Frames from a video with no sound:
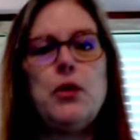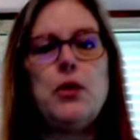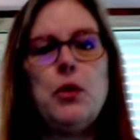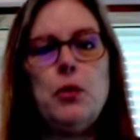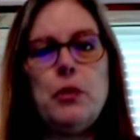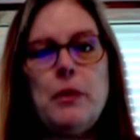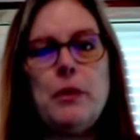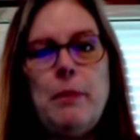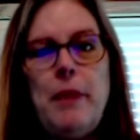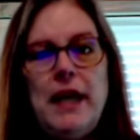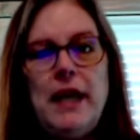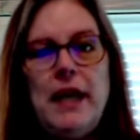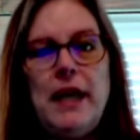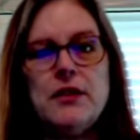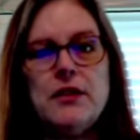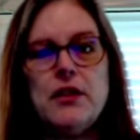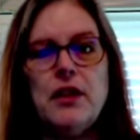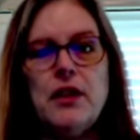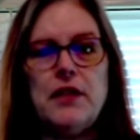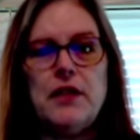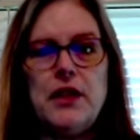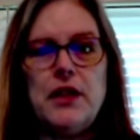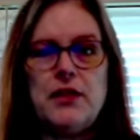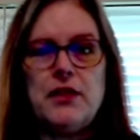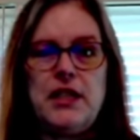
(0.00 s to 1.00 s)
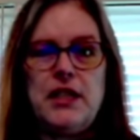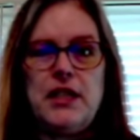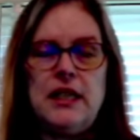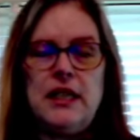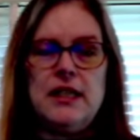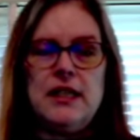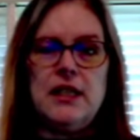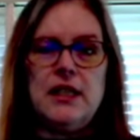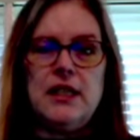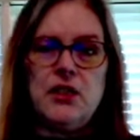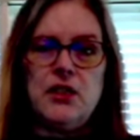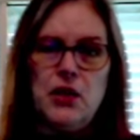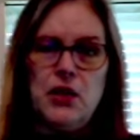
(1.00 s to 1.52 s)
repent of their sins
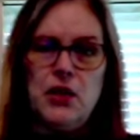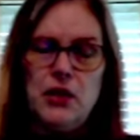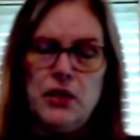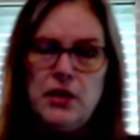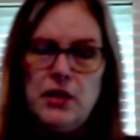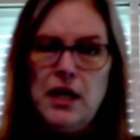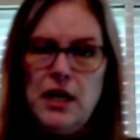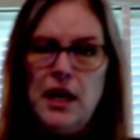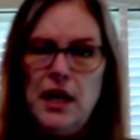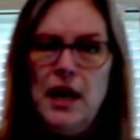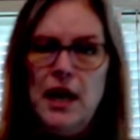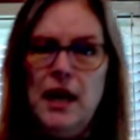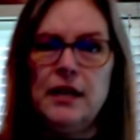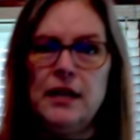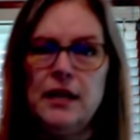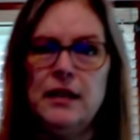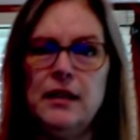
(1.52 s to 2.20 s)
and turn to God.